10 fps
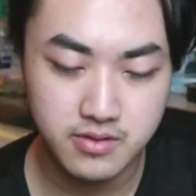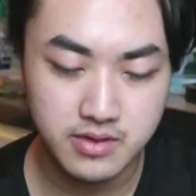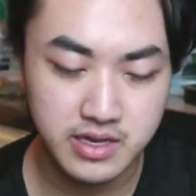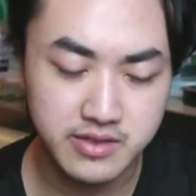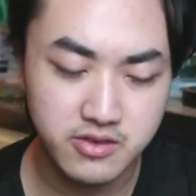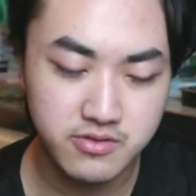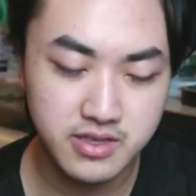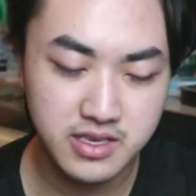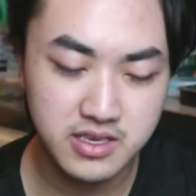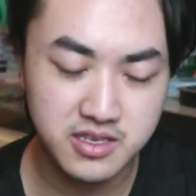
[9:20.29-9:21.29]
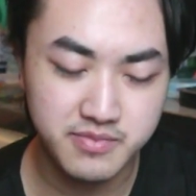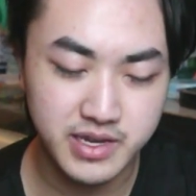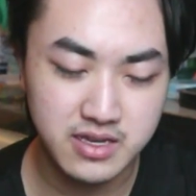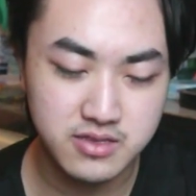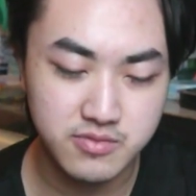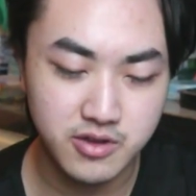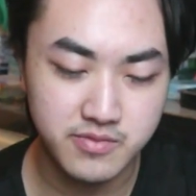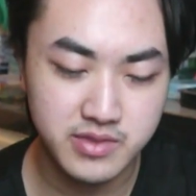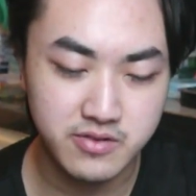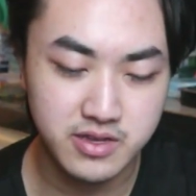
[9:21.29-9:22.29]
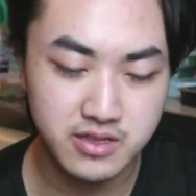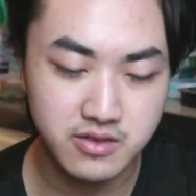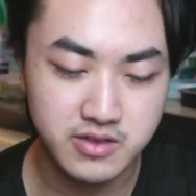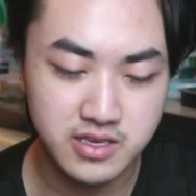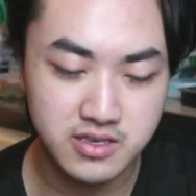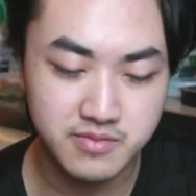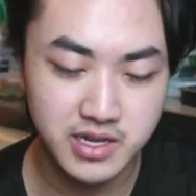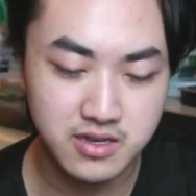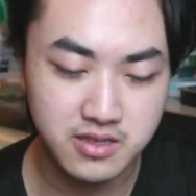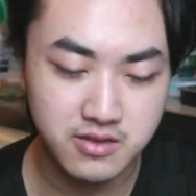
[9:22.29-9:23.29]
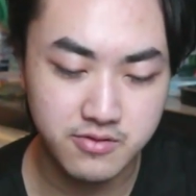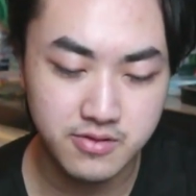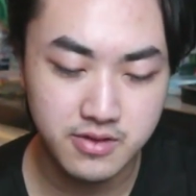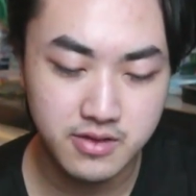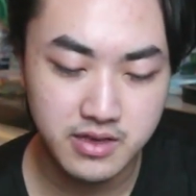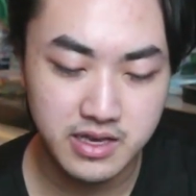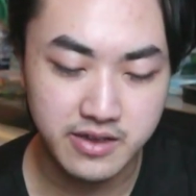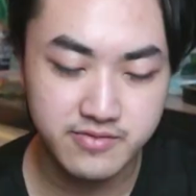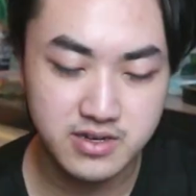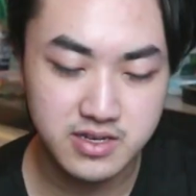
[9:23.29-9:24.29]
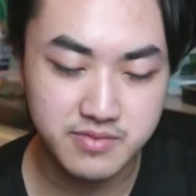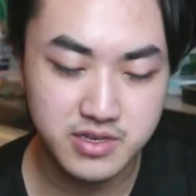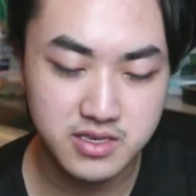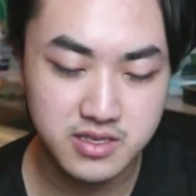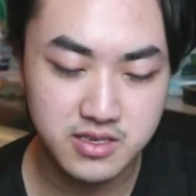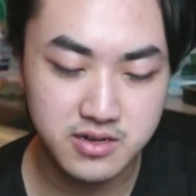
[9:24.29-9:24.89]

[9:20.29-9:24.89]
I don't think he's back to Bomb Tower yet. Okay, he's back now. After the Musketeer.